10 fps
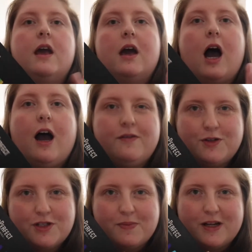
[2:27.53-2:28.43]
I've
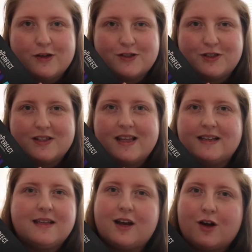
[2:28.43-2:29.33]
done so many looks using
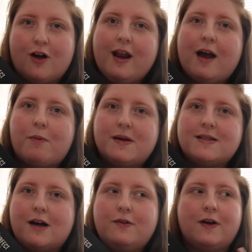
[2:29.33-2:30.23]
this and I can't help myself.